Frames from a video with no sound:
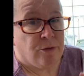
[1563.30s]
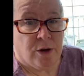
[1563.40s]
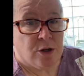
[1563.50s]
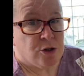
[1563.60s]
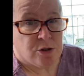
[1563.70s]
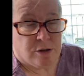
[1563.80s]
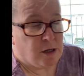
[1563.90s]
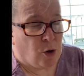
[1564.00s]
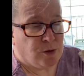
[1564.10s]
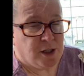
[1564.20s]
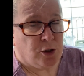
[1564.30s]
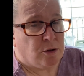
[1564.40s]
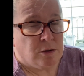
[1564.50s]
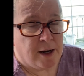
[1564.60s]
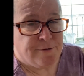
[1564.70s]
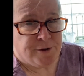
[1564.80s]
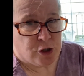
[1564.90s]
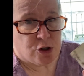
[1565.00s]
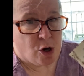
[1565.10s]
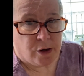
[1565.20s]
you know, dill and
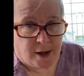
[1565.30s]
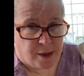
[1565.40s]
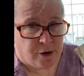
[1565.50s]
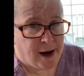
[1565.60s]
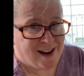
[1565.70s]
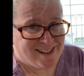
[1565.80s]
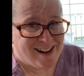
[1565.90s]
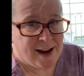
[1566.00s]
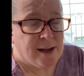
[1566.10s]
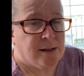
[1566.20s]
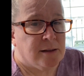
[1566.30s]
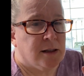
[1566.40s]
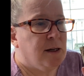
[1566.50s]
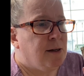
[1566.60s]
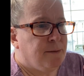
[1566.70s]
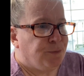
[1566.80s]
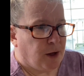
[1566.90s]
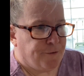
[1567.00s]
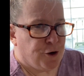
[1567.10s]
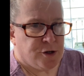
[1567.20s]
fish go together hand in hand. If you're